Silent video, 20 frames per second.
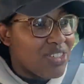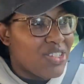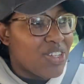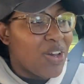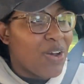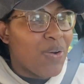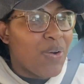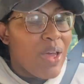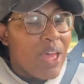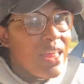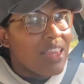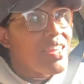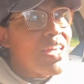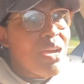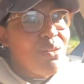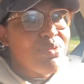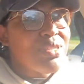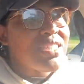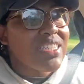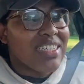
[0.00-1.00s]
So
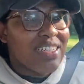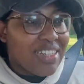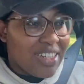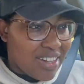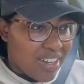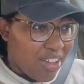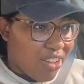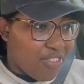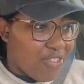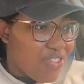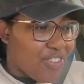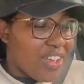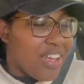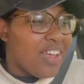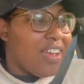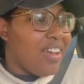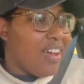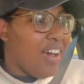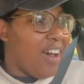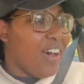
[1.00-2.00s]
that was good enough.
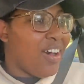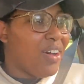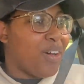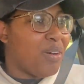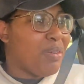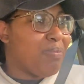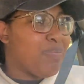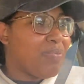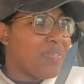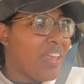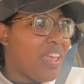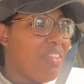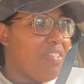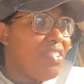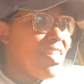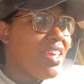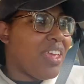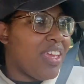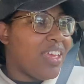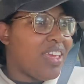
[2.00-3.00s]

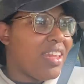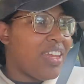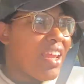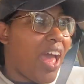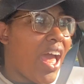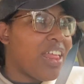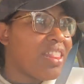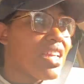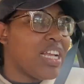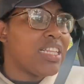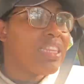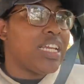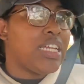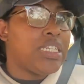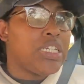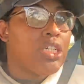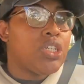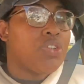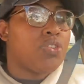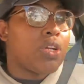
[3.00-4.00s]
And then I think they
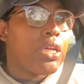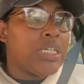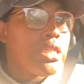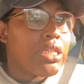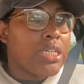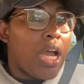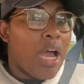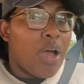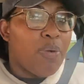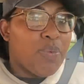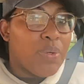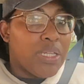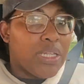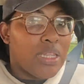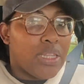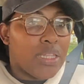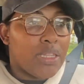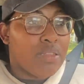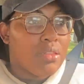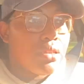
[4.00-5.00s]
did a great job of
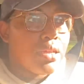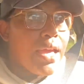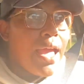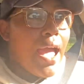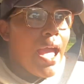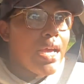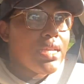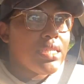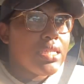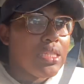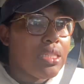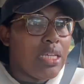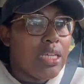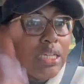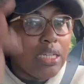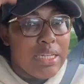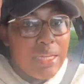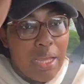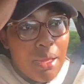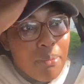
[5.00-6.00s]
casting
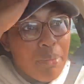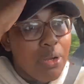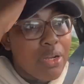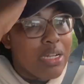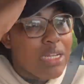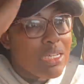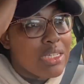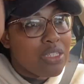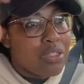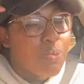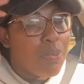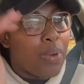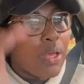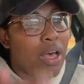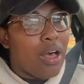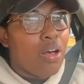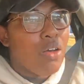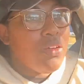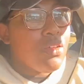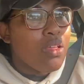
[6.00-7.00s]
Lady Danbury as
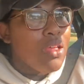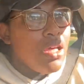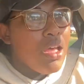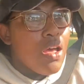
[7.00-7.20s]
well.